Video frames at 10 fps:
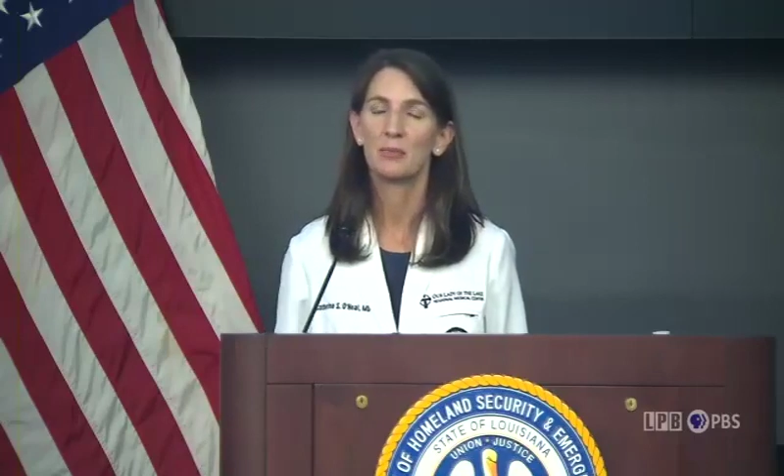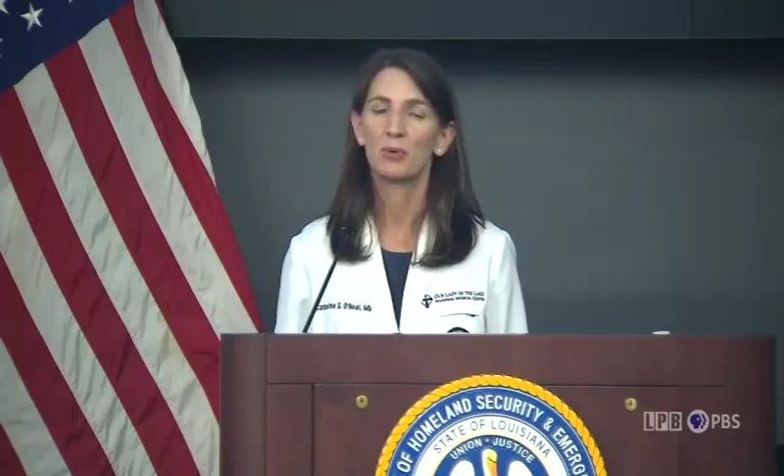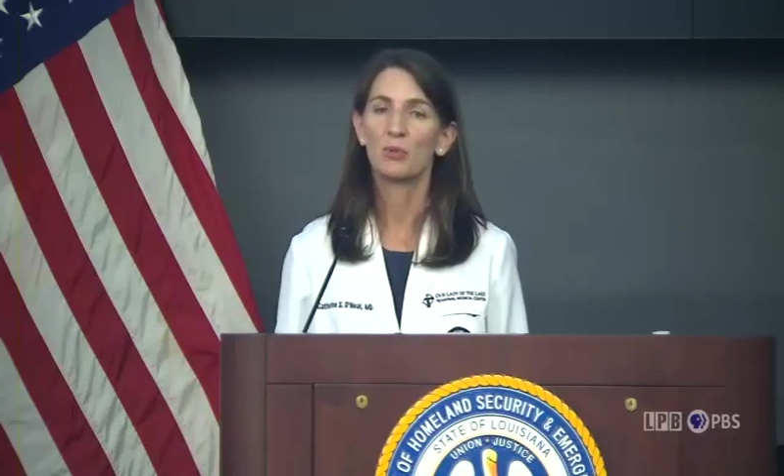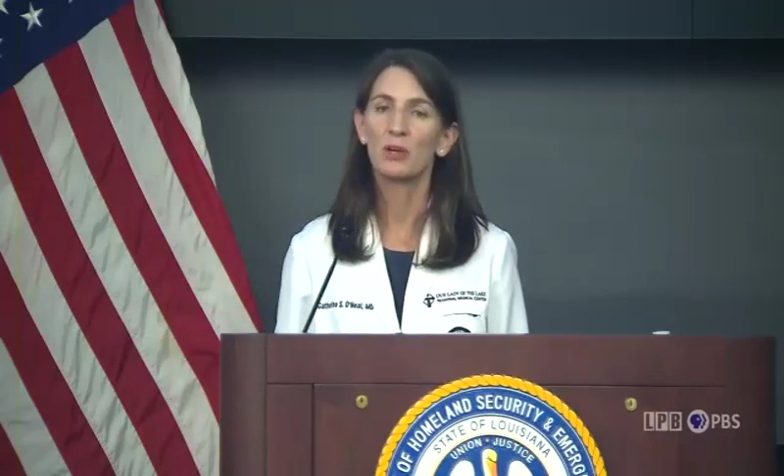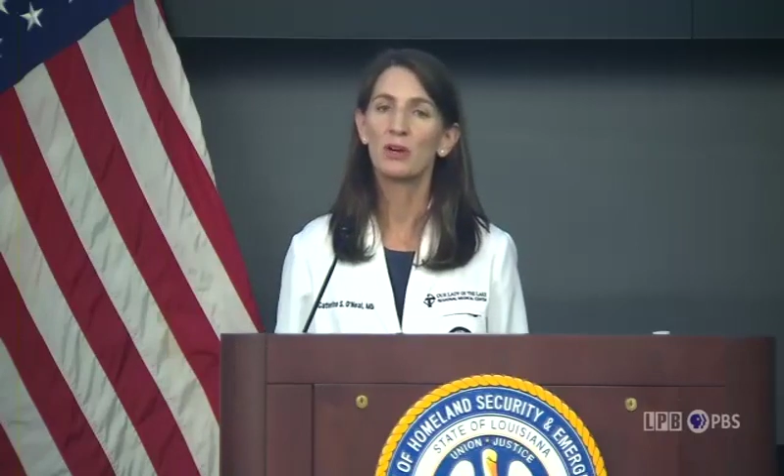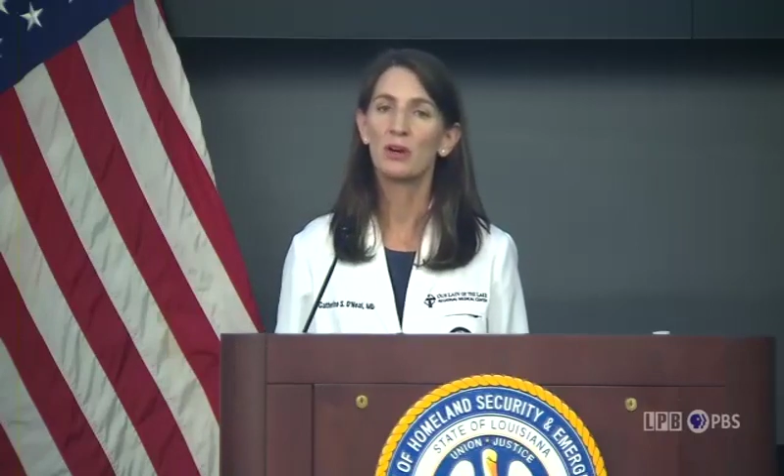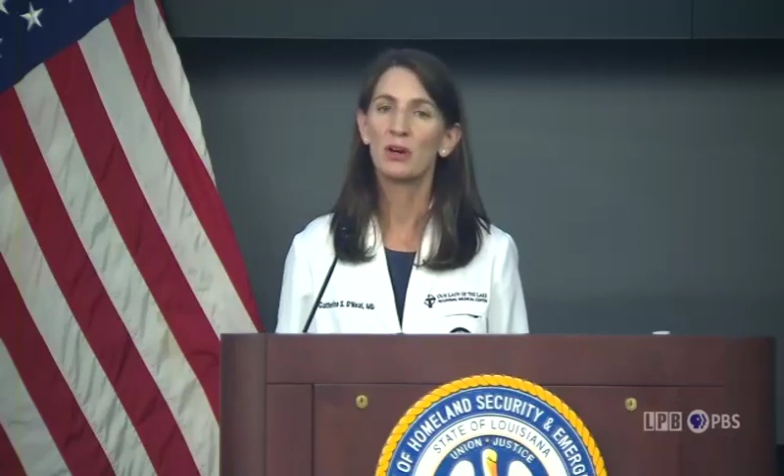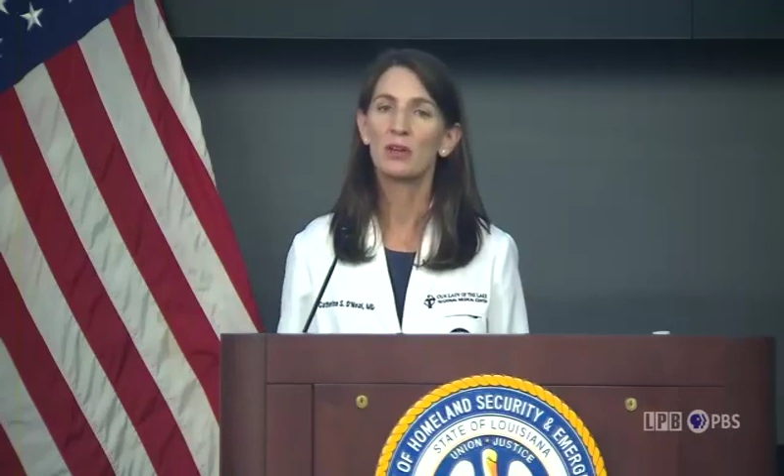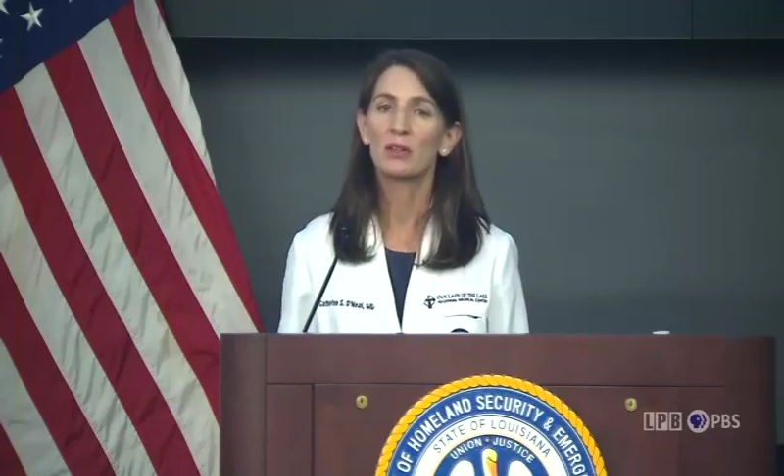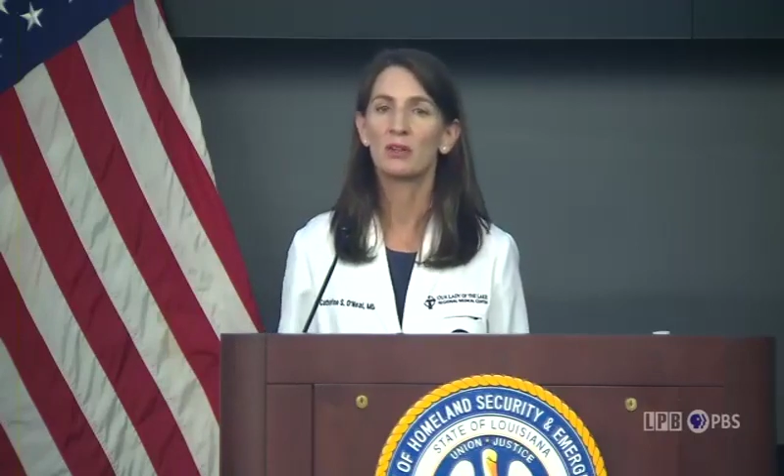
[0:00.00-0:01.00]
But we
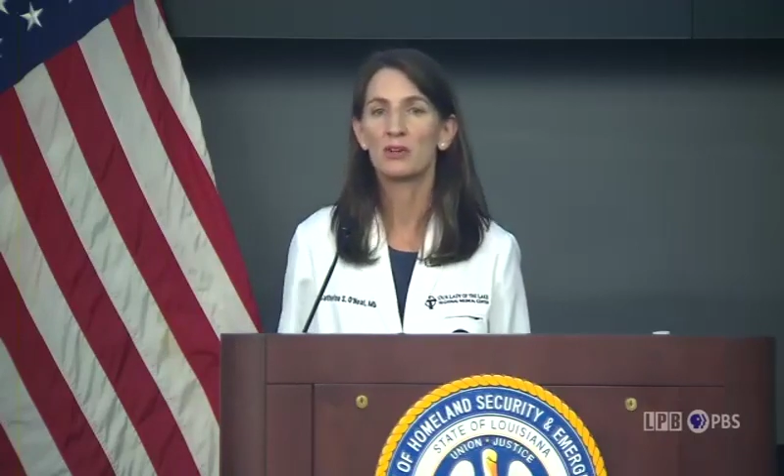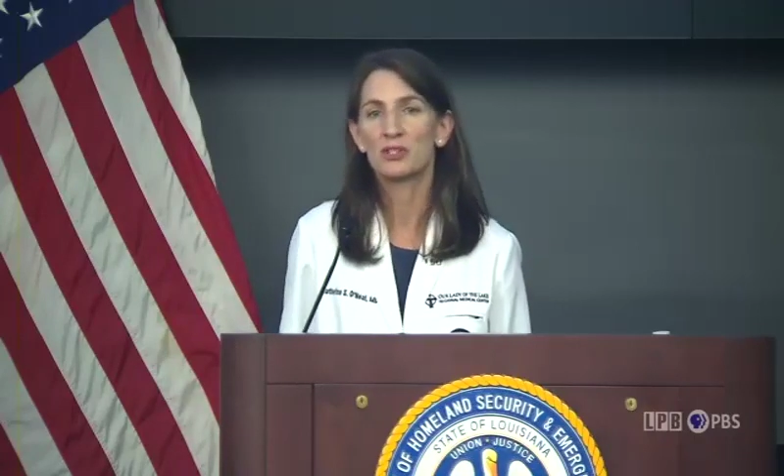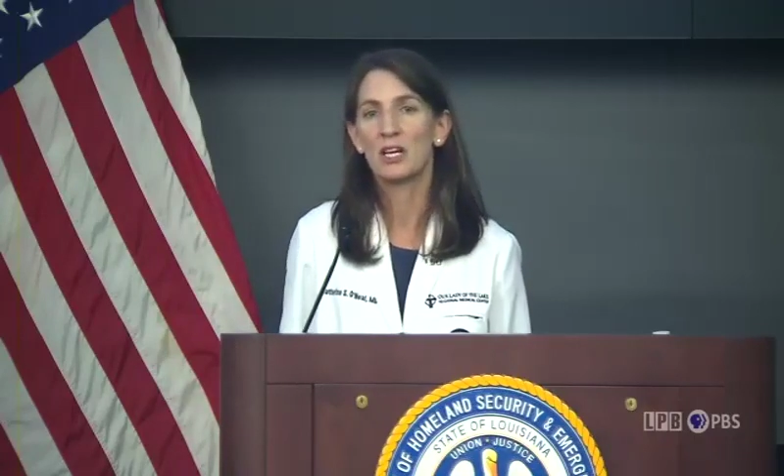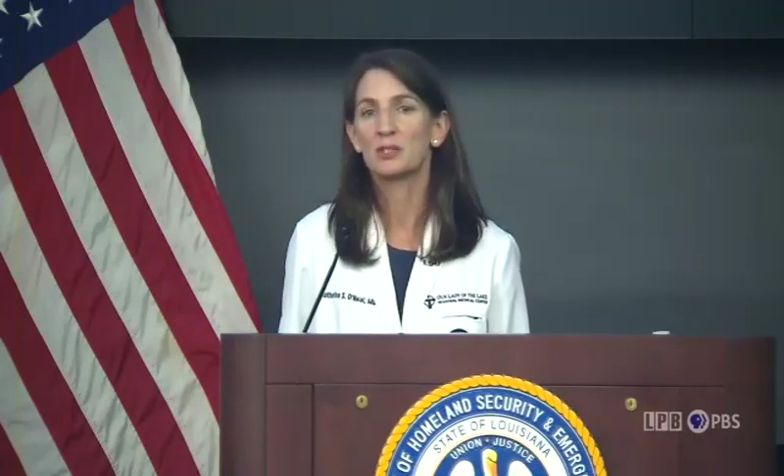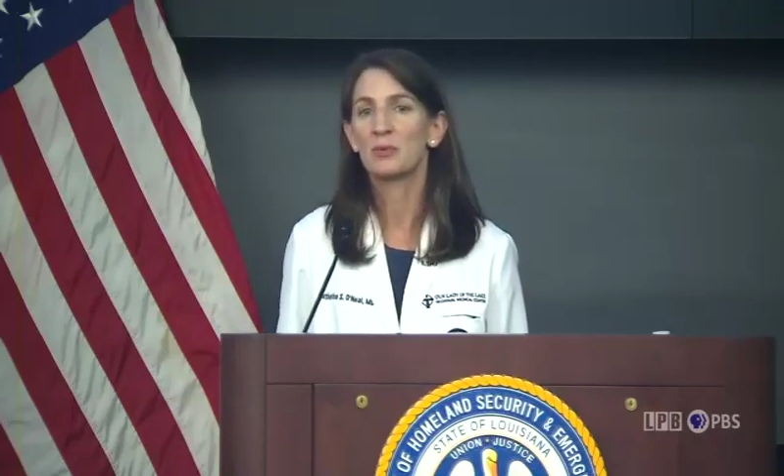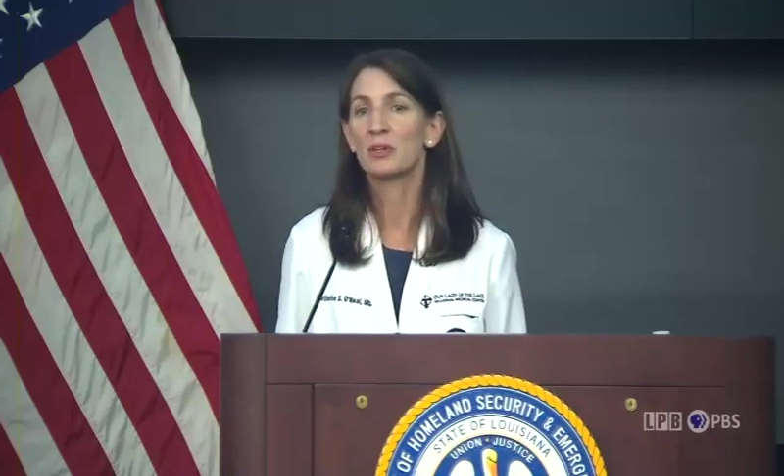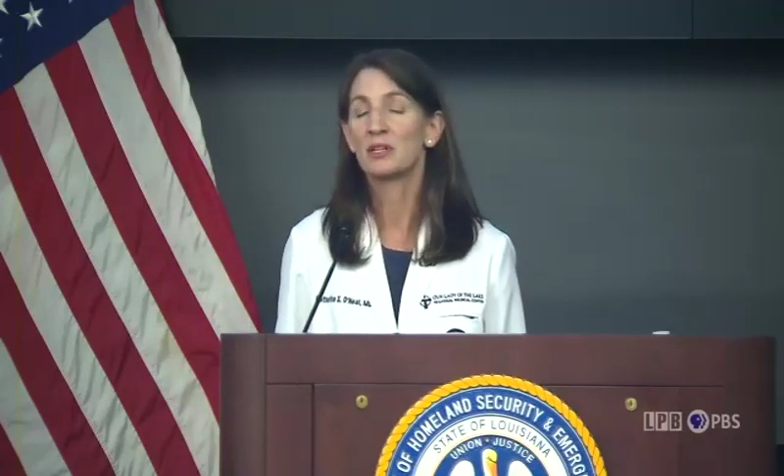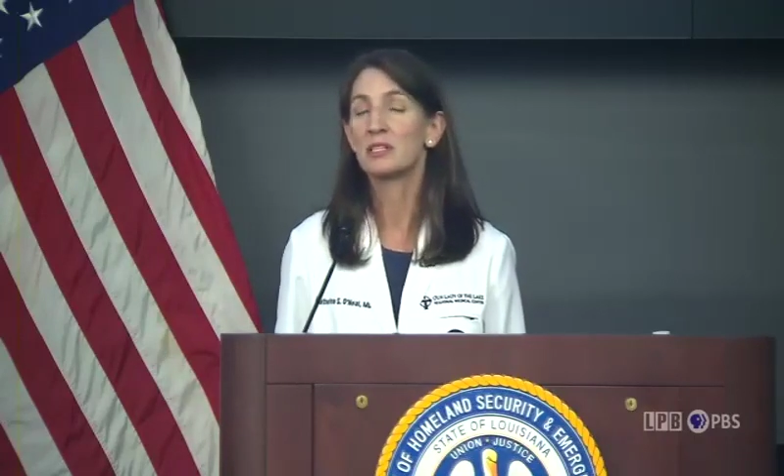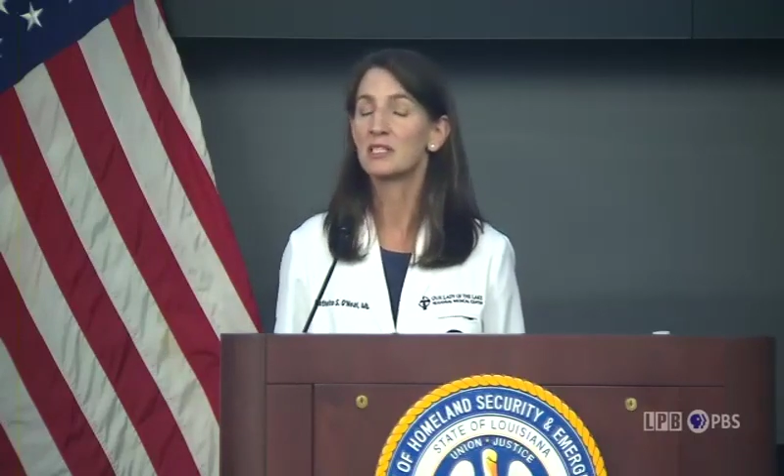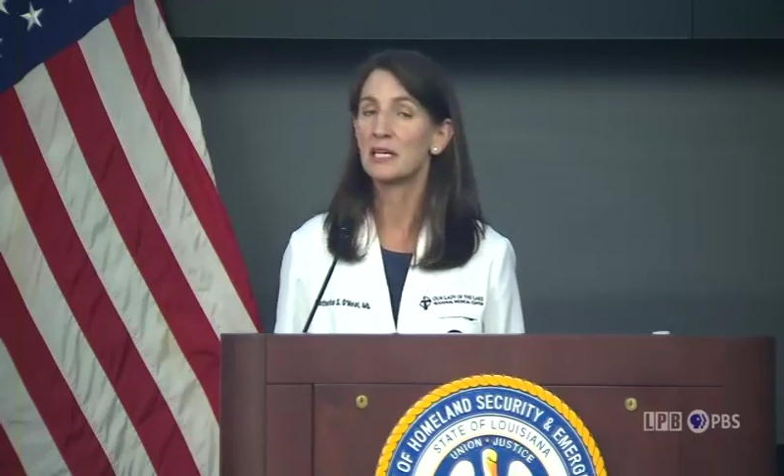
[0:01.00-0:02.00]
are the largest hospital
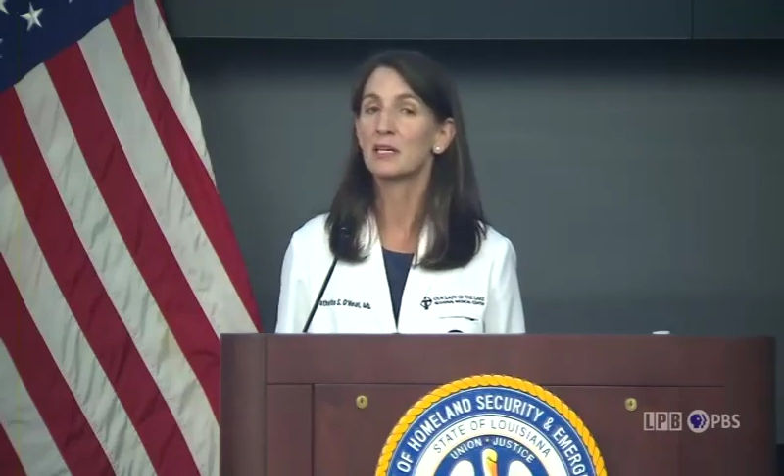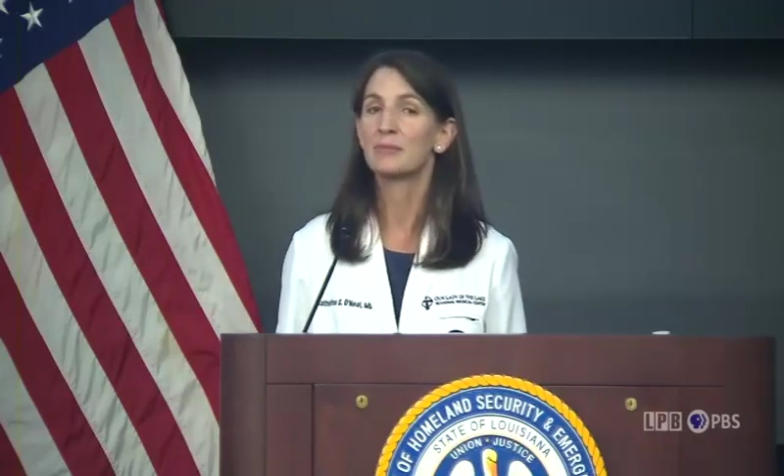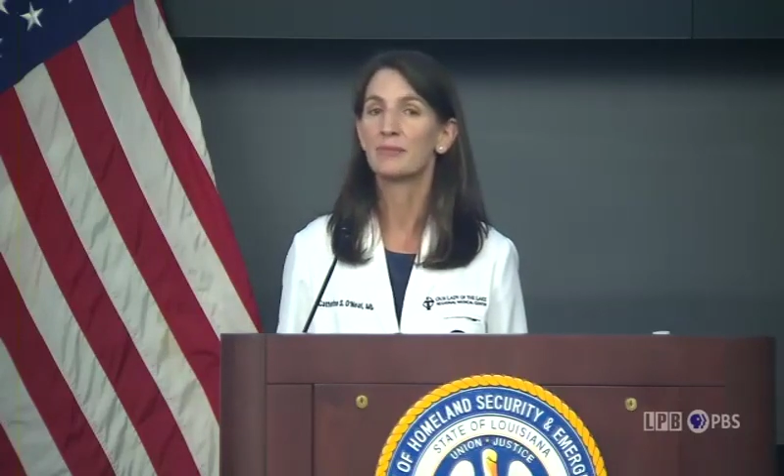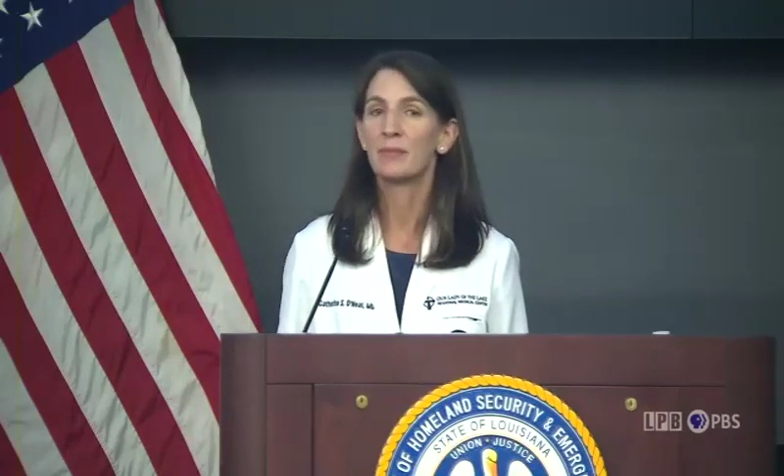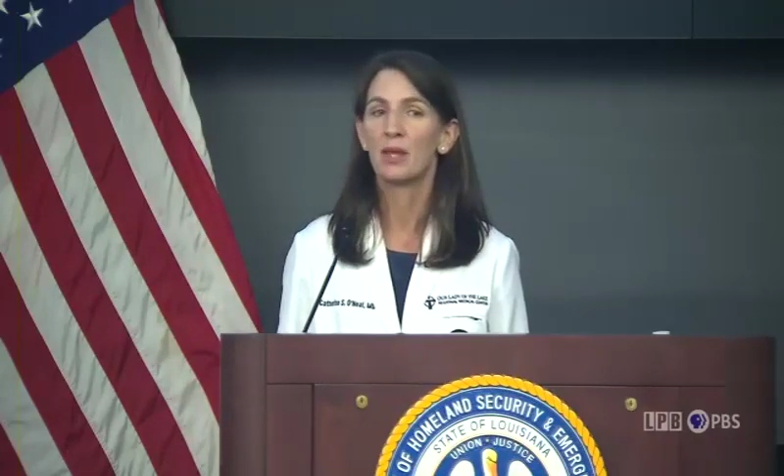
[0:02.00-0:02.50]
in the state.